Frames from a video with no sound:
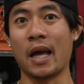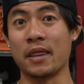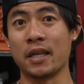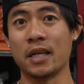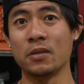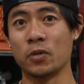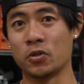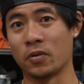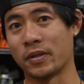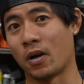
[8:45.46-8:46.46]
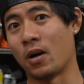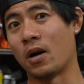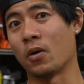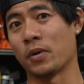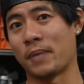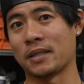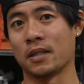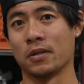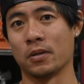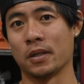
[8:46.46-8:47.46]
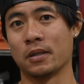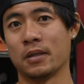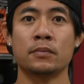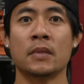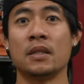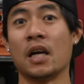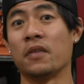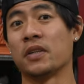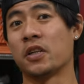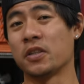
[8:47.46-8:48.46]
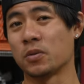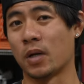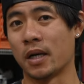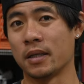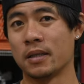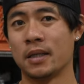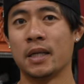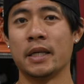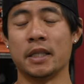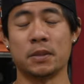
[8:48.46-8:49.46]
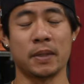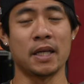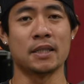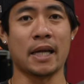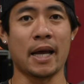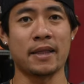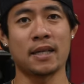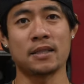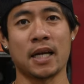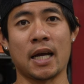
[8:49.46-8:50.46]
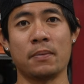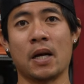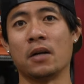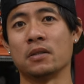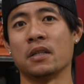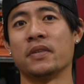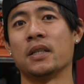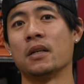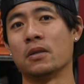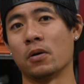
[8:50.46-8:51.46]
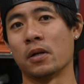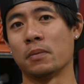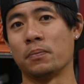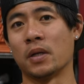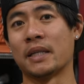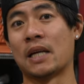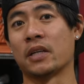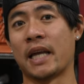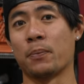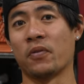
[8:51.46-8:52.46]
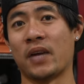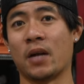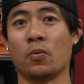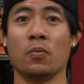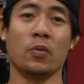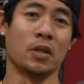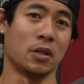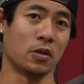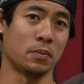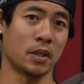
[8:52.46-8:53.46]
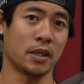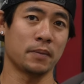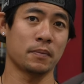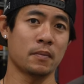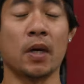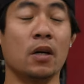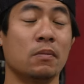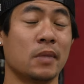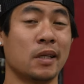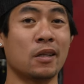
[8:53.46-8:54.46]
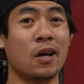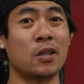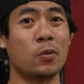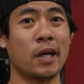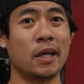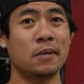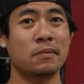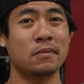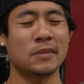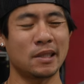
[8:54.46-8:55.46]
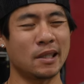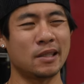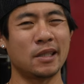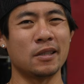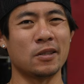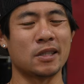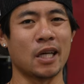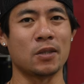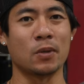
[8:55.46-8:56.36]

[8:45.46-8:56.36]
and then we drove it all the way back to Illinois. Now, if you're curious why, it's because at that time I was living in Illinois building out a camper van with another buddy. Oh, and along the way, I did a little side